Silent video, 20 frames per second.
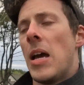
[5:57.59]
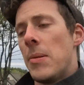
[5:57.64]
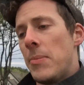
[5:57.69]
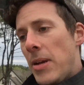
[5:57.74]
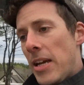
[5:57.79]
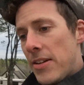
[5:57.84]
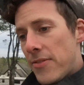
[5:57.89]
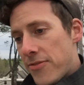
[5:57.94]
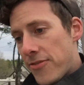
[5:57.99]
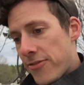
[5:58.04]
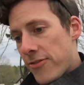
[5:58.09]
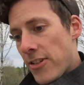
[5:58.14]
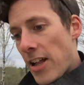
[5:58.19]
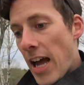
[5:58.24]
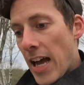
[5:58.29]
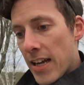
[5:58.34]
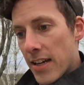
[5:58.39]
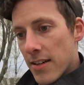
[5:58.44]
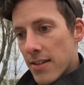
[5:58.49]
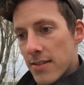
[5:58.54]
I made
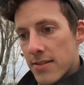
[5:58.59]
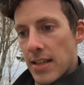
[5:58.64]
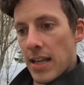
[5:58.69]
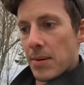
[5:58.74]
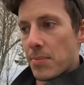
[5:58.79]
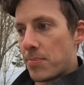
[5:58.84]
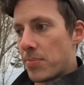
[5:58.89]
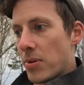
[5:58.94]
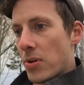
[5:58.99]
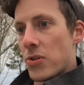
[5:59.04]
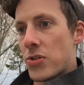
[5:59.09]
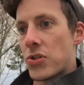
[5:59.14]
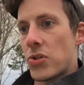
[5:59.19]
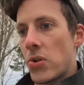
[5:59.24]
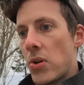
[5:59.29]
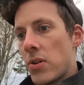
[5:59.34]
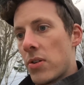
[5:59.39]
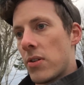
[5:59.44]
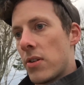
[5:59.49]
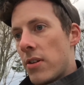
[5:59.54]
flyers, like
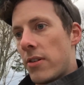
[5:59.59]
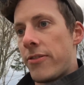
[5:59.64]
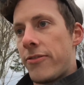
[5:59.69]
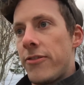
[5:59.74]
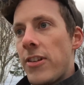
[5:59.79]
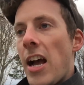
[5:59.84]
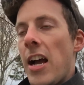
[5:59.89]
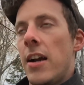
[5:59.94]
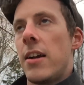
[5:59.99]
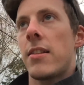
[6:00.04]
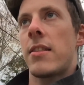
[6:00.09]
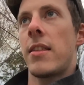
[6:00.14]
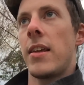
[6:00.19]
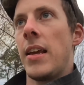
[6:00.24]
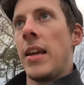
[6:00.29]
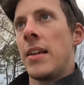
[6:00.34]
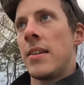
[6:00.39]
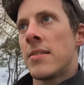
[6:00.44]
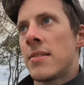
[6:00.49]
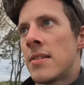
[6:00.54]
brochure little flyer
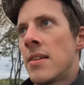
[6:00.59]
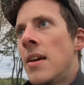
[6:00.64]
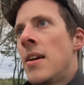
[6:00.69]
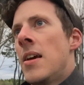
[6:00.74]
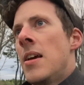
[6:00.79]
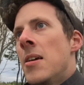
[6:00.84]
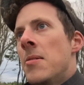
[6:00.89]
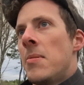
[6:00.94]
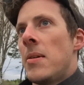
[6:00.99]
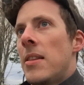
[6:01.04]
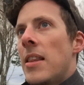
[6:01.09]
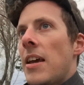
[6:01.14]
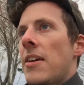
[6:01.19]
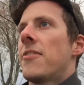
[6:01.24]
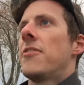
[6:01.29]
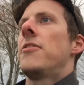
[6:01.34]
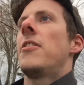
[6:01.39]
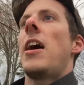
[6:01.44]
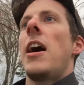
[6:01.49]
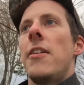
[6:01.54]
things, made like
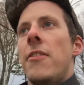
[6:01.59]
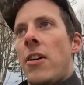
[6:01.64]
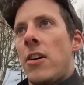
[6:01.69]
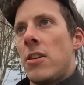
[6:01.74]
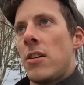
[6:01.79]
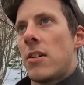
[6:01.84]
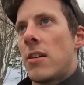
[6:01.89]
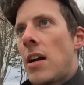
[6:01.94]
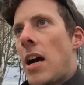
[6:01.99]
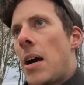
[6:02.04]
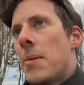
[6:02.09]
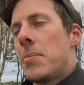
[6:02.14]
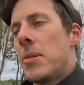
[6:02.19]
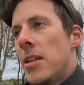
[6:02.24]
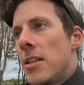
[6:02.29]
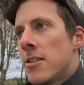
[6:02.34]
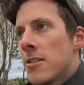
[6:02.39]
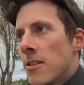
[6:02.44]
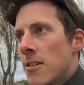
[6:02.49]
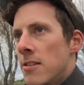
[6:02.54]
500
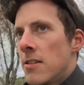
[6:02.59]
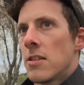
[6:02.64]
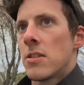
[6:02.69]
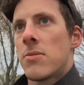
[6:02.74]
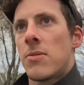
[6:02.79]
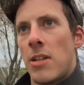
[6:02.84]
copies, and just